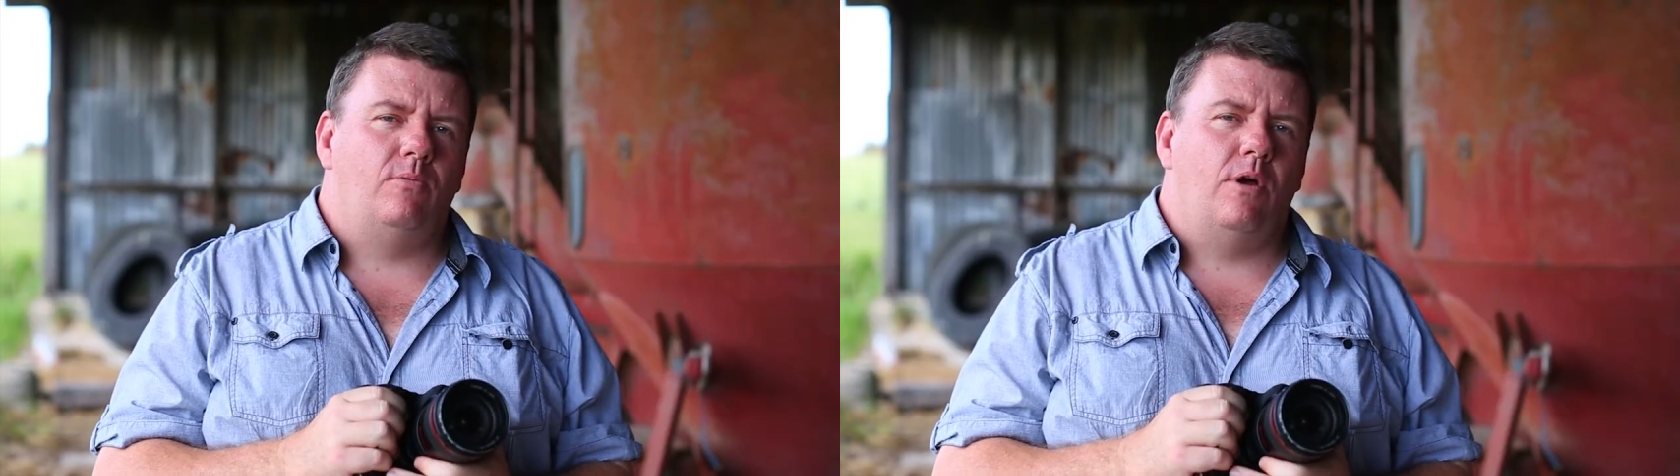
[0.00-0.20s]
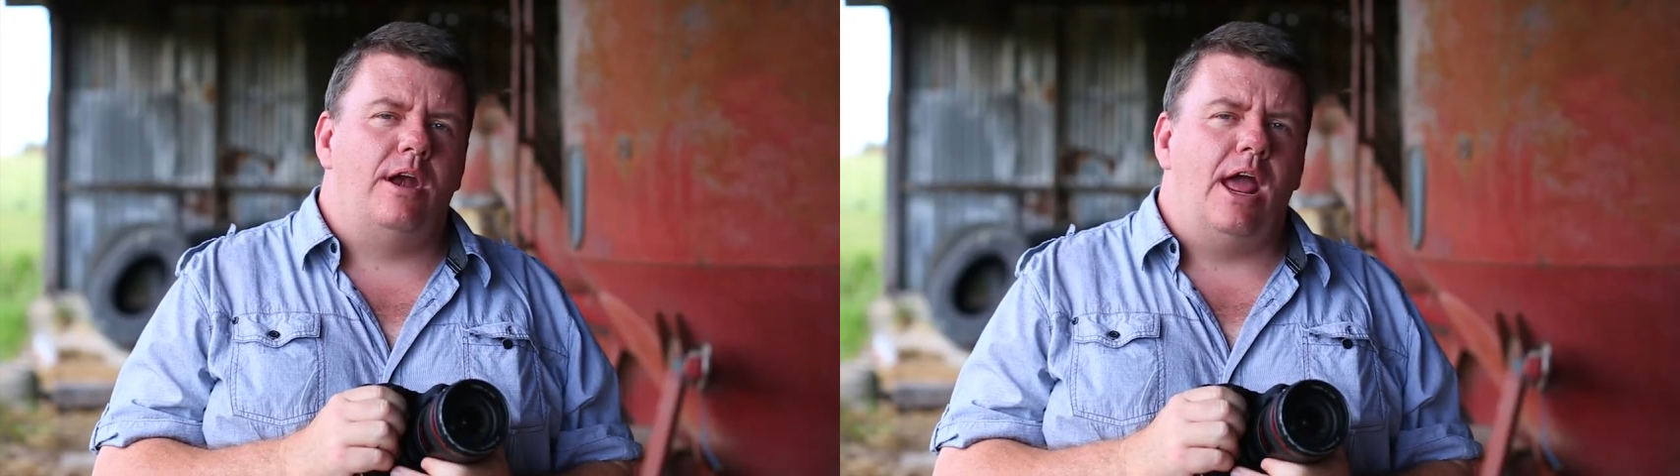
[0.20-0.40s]

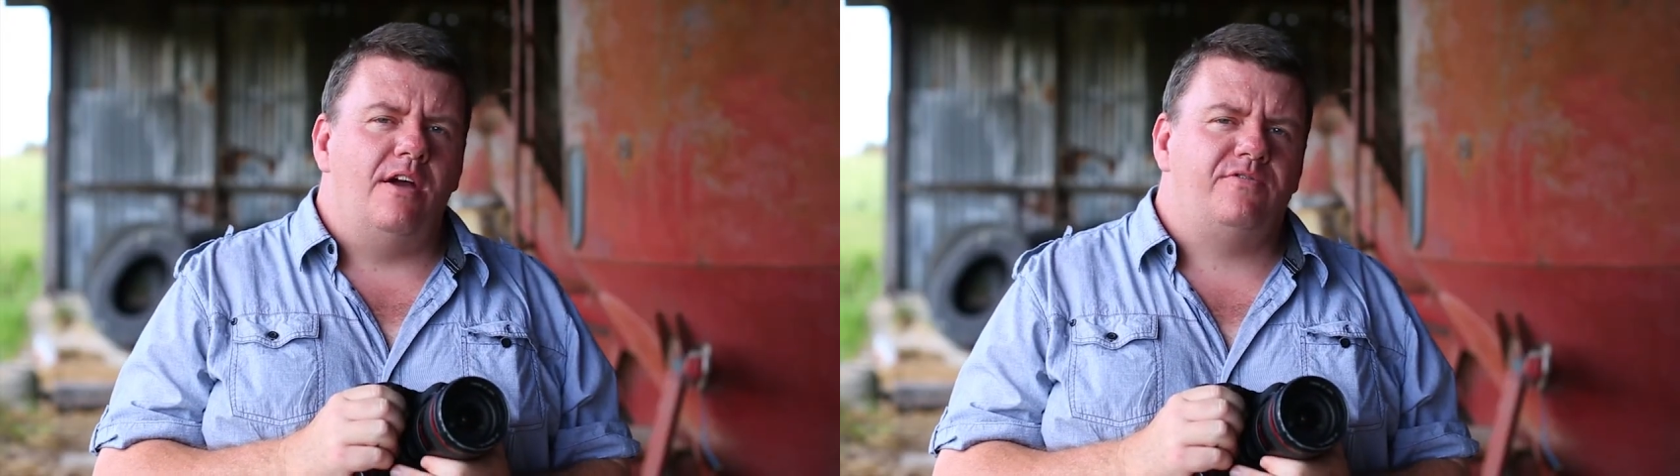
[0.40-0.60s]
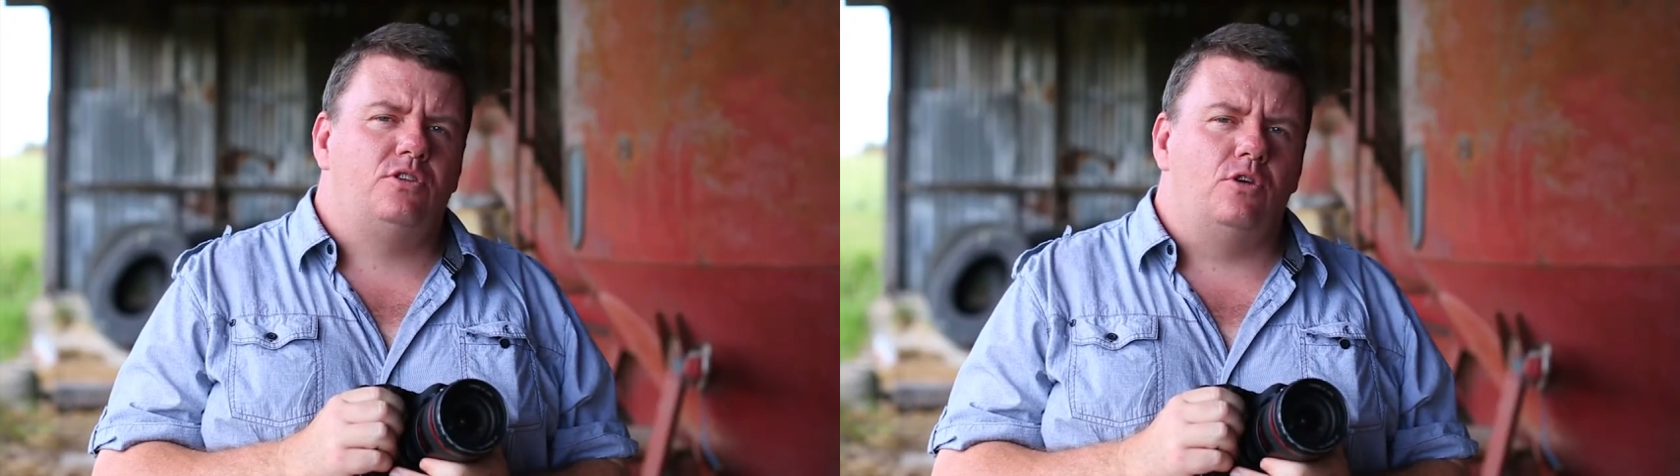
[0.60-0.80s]
We're at
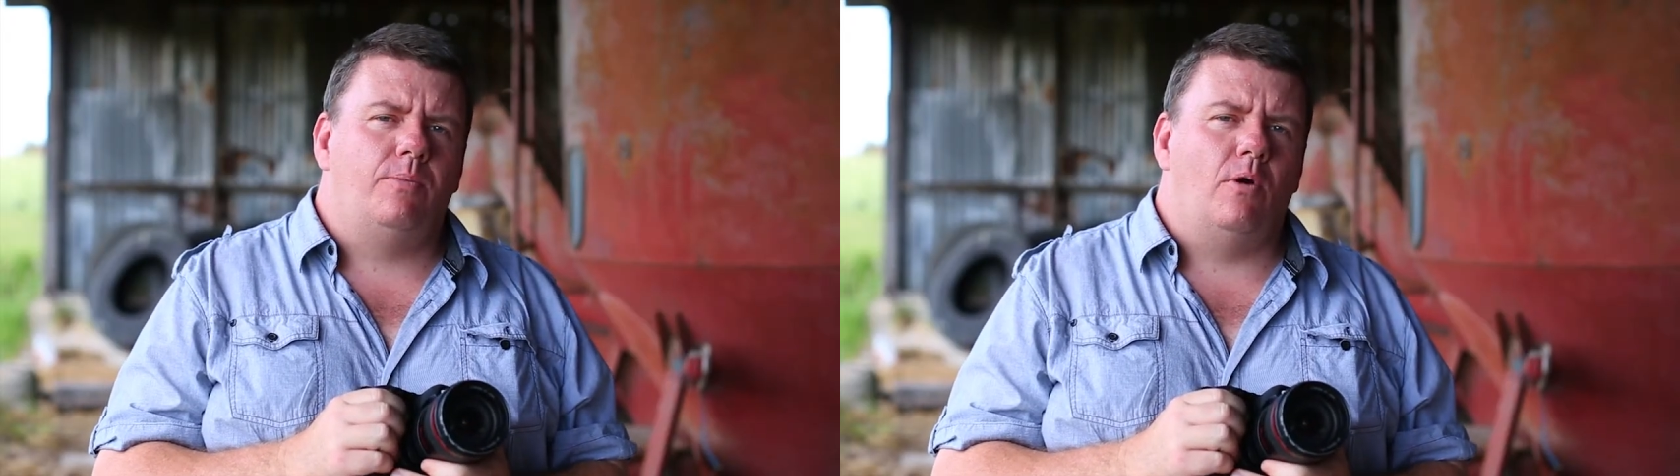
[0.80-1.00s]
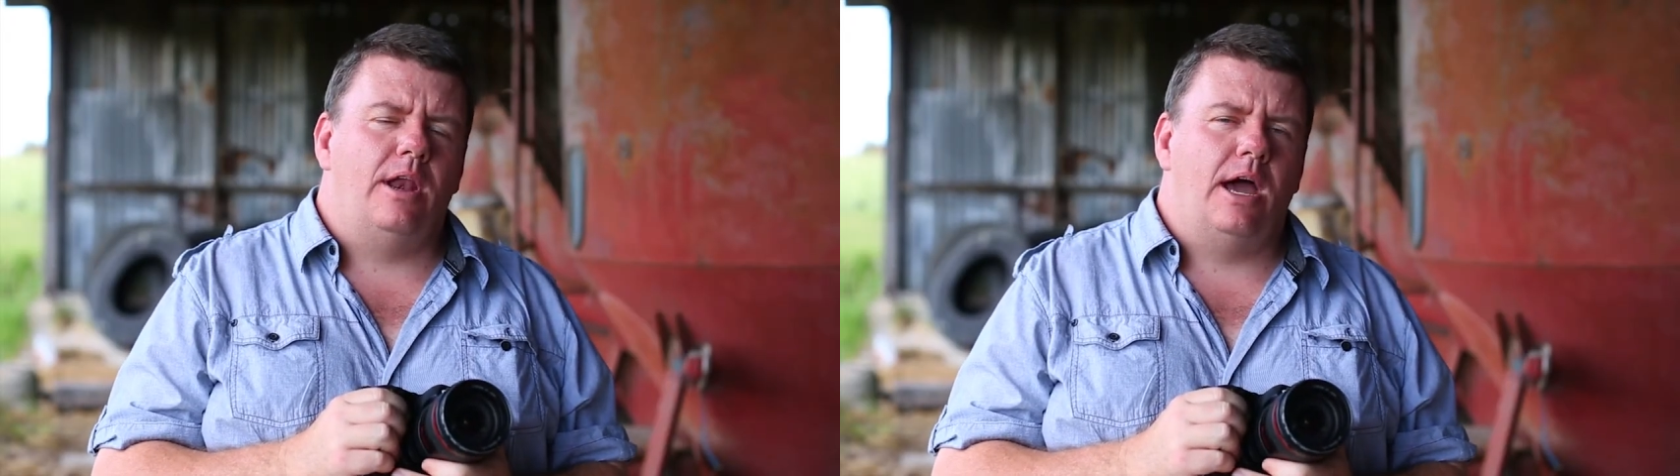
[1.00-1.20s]

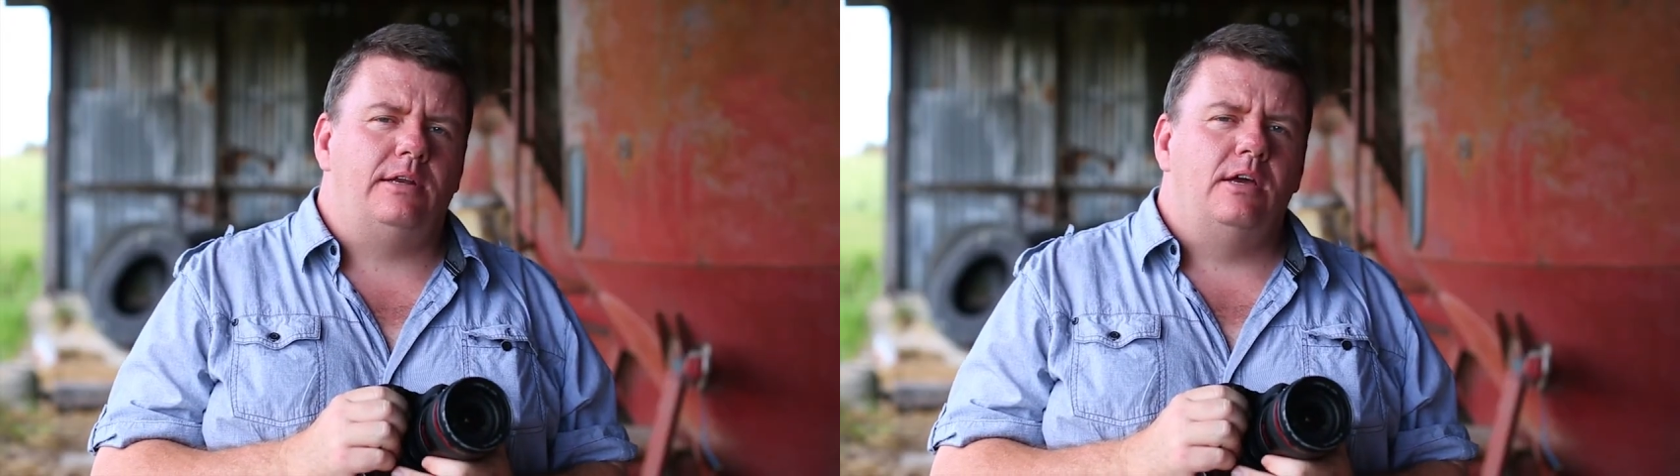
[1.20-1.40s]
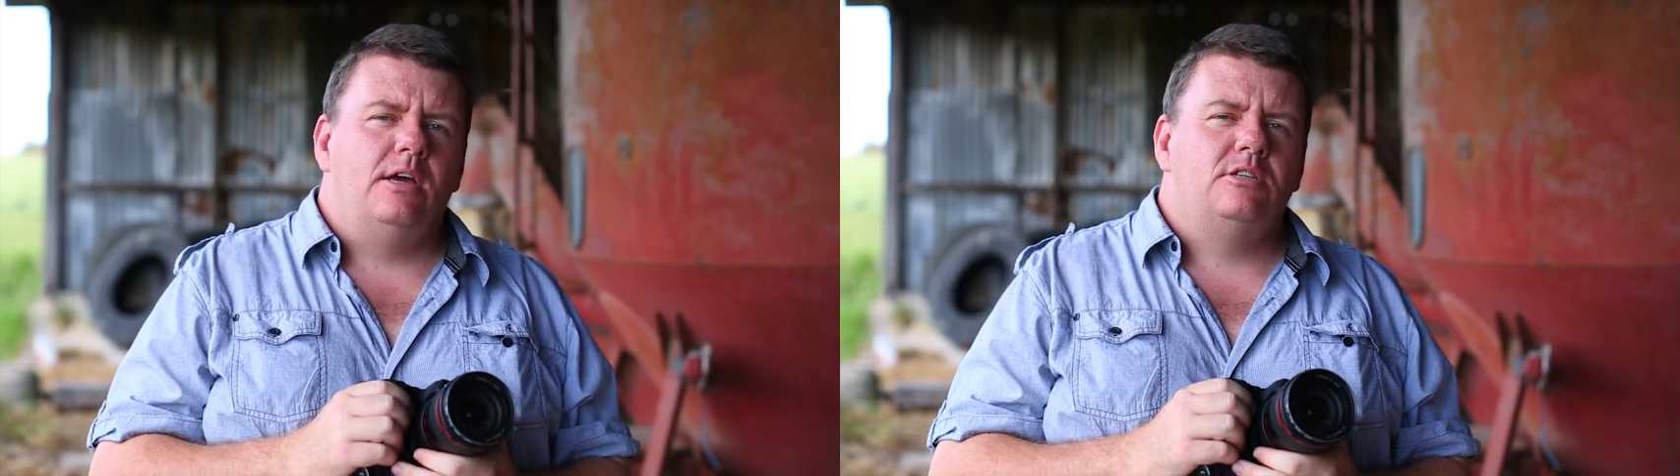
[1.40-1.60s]
f2.8,